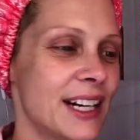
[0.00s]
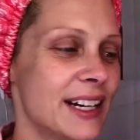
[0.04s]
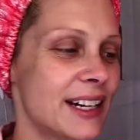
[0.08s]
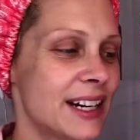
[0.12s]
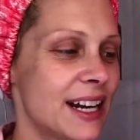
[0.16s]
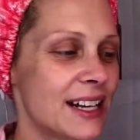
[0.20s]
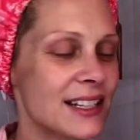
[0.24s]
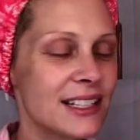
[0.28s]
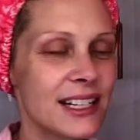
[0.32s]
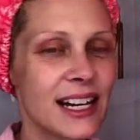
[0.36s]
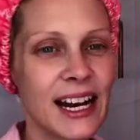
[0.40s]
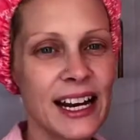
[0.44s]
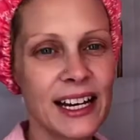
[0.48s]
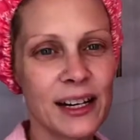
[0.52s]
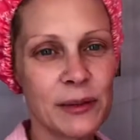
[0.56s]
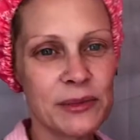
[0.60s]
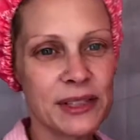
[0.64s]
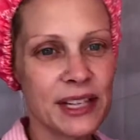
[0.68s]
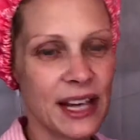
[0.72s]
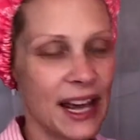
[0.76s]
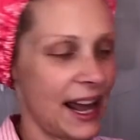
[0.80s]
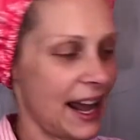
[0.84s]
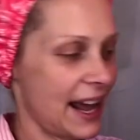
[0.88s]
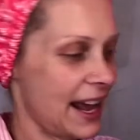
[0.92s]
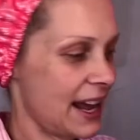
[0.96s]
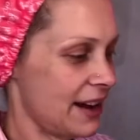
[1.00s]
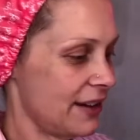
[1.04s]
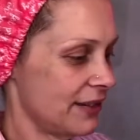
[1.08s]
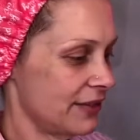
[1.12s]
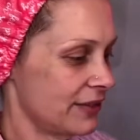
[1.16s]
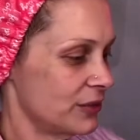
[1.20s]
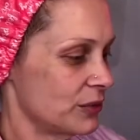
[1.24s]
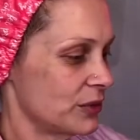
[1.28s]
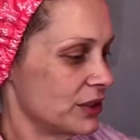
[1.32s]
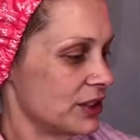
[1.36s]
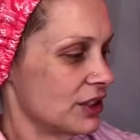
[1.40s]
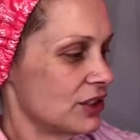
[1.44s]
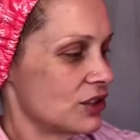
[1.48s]
nice item to have
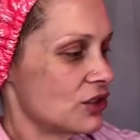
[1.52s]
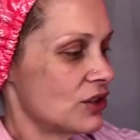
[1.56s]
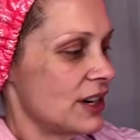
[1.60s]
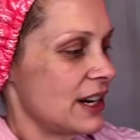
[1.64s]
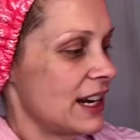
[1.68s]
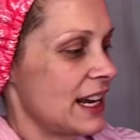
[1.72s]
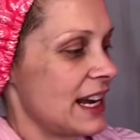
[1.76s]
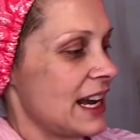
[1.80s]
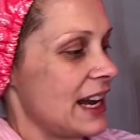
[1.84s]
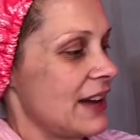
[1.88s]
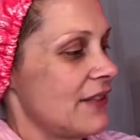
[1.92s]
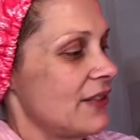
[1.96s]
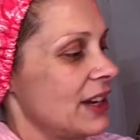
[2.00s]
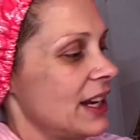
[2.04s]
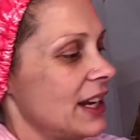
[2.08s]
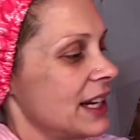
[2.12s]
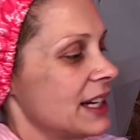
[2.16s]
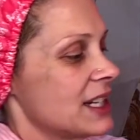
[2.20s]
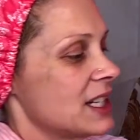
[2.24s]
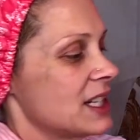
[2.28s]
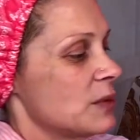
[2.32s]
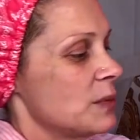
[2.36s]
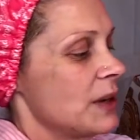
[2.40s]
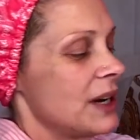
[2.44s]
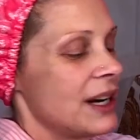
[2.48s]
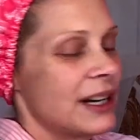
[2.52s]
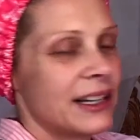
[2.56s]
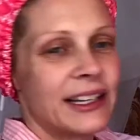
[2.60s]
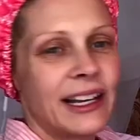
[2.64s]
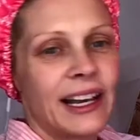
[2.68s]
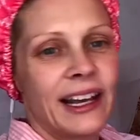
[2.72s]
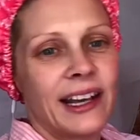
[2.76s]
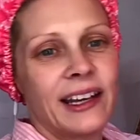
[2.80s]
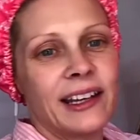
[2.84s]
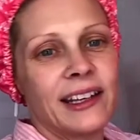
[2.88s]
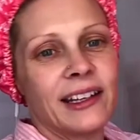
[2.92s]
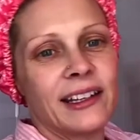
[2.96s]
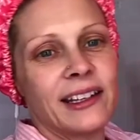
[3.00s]
when you're trying to have like a spa
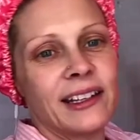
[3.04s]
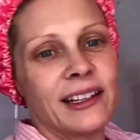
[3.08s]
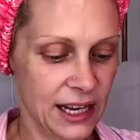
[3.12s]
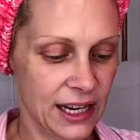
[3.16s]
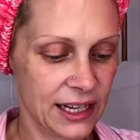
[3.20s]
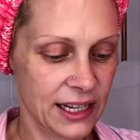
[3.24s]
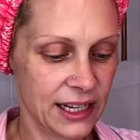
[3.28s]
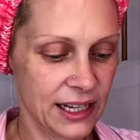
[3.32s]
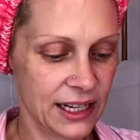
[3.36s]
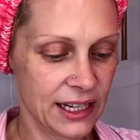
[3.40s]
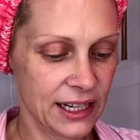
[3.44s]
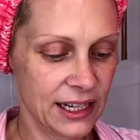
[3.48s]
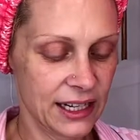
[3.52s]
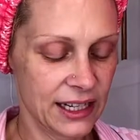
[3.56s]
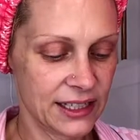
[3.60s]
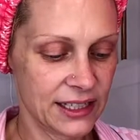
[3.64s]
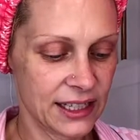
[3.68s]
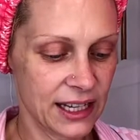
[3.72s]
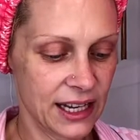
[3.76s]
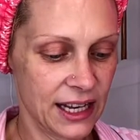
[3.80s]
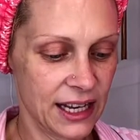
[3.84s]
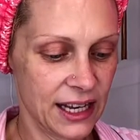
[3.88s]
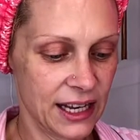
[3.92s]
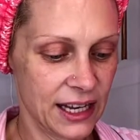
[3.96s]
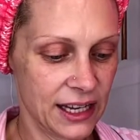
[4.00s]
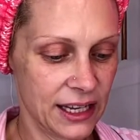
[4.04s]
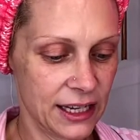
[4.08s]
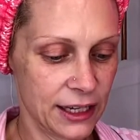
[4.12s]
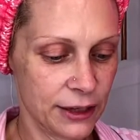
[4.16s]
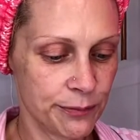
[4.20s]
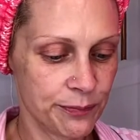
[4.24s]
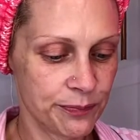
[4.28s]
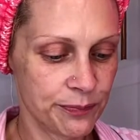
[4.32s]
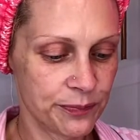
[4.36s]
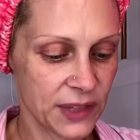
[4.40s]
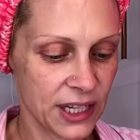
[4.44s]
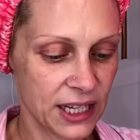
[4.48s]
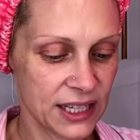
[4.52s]
day. And it is
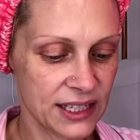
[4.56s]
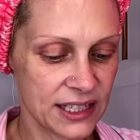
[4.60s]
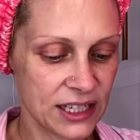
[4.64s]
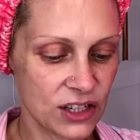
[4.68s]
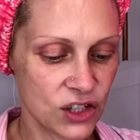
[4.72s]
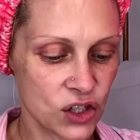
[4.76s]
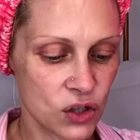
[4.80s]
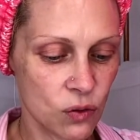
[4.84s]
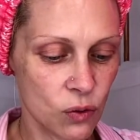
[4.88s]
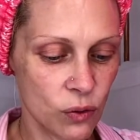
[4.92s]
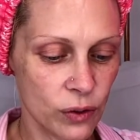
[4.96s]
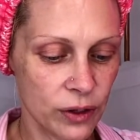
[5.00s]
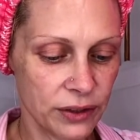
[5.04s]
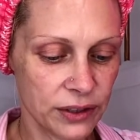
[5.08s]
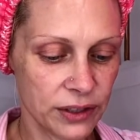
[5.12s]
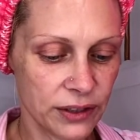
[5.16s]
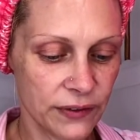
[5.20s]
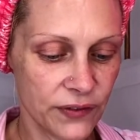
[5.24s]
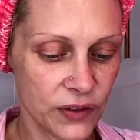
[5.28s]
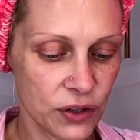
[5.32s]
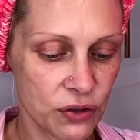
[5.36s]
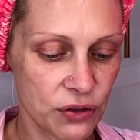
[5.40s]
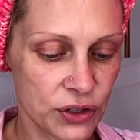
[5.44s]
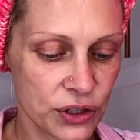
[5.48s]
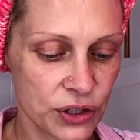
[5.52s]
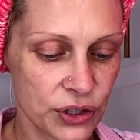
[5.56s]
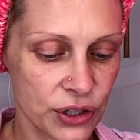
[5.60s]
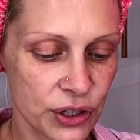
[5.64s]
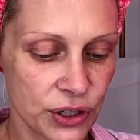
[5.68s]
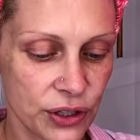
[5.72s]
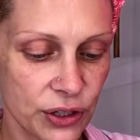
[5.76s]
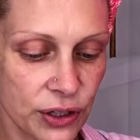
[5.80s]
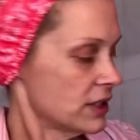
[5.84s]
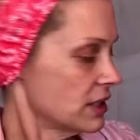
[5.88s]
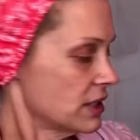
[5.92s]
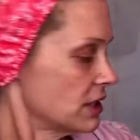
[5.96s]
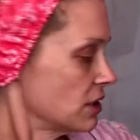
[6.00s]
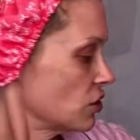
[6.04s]
a essential oil diffuser. I
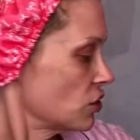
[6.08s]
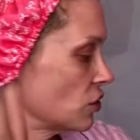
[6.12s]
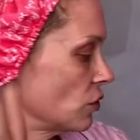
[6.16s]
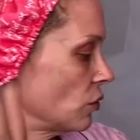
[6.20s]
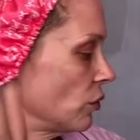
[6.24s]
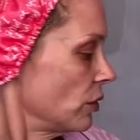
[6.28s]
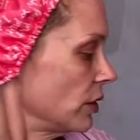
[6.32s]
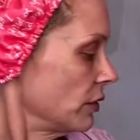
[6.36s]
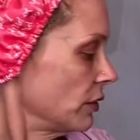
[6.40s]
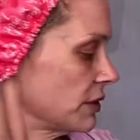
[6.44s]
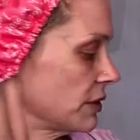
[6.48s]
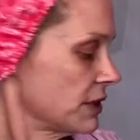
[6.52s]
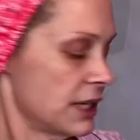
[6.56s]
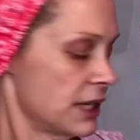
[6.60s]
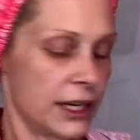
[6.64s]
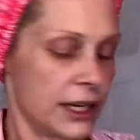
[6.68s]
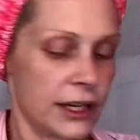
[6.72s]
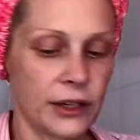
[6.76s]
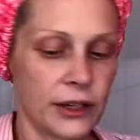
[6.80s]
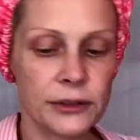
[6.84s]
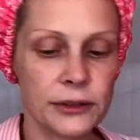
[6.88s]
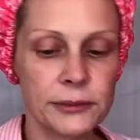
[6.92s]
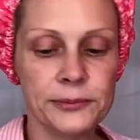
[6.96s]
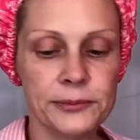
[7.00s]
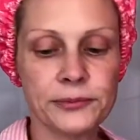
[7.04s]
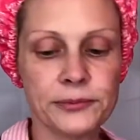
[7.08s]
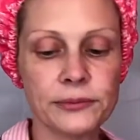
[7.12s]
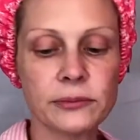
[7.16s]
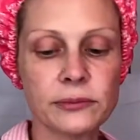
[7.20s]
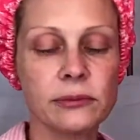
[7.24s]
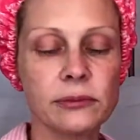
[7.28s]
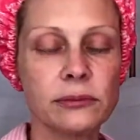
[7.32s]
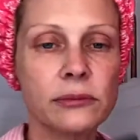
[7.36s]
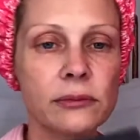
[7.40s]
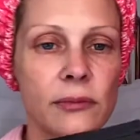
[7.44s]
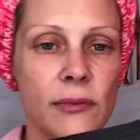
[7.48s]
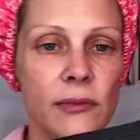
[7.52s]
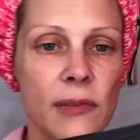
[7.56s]
have essential oils here
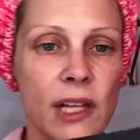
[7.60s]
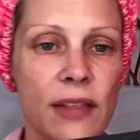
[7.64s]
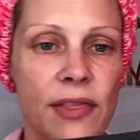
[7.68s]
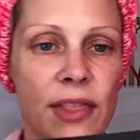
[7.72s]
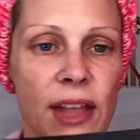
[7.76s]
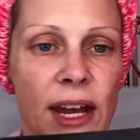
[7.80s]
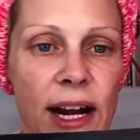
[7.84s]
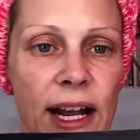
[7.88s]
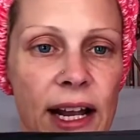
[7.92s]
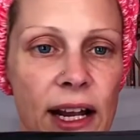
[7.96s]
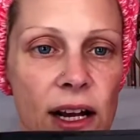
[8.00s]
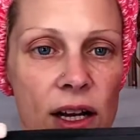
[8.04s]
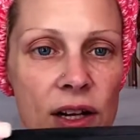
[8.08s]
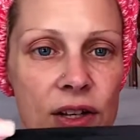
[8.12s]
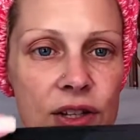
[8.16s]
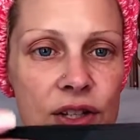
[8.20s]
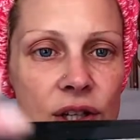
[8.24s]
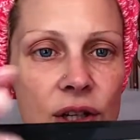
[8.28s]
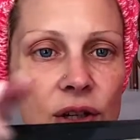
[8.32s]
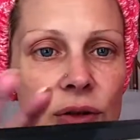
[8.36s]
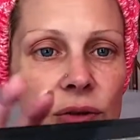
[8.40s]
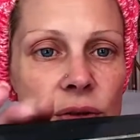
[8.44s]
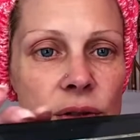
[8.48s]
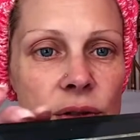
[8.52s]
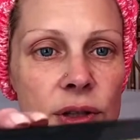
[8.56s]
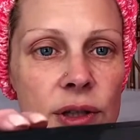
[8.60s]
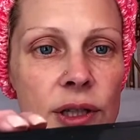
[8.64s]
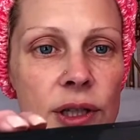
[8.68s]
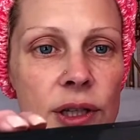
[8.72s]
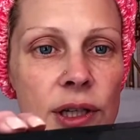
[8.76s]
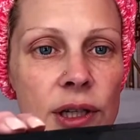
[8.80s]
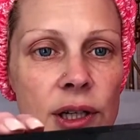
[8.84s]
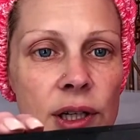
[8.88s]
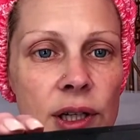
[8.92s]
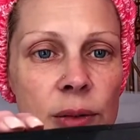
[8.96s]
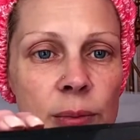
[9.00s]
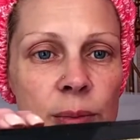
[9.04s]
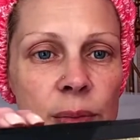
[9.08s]
that I also
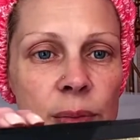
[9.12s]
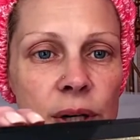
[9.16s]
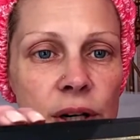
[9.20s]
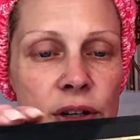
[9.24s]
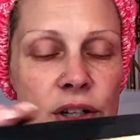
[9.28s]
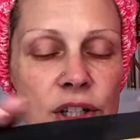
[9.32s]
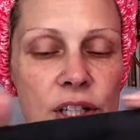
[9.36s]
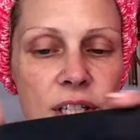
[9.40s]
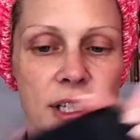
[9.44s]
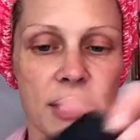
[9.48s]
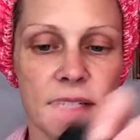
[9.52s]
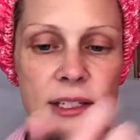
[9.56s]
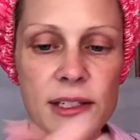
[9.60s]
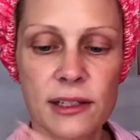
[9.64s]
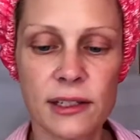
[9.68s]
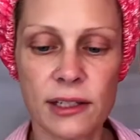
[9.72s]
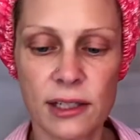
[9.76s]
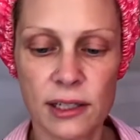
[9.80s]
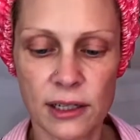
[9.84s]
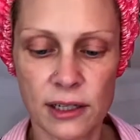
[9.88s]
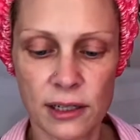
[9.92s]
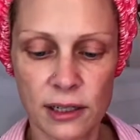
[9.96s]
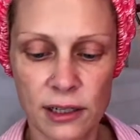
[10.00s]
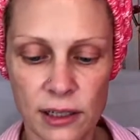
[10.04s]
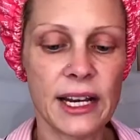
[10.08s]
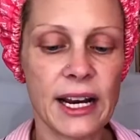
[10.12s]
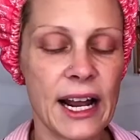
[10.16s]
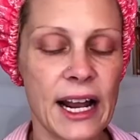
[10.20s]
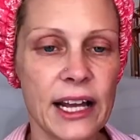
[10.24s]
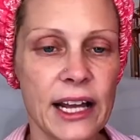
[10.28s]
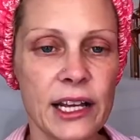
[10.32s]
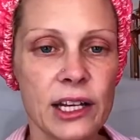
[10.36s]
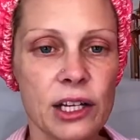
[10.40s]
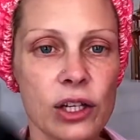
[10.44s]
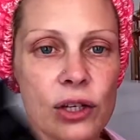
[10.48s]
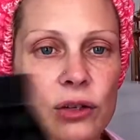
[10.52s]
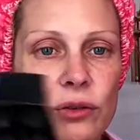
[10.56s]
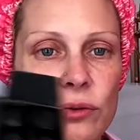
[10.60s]
purchased that I
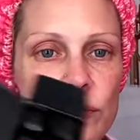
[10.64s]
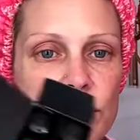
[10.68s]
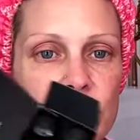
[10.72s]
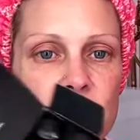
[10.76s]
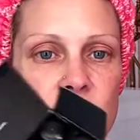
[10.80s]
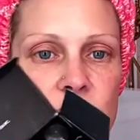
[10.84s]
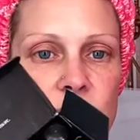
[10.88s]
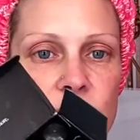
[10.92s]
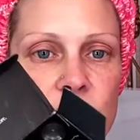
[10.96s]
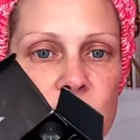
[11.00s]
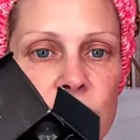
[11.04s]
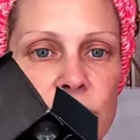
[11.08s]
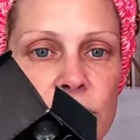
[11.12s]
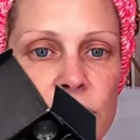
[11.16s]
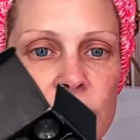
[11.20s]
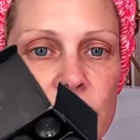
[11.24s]
use.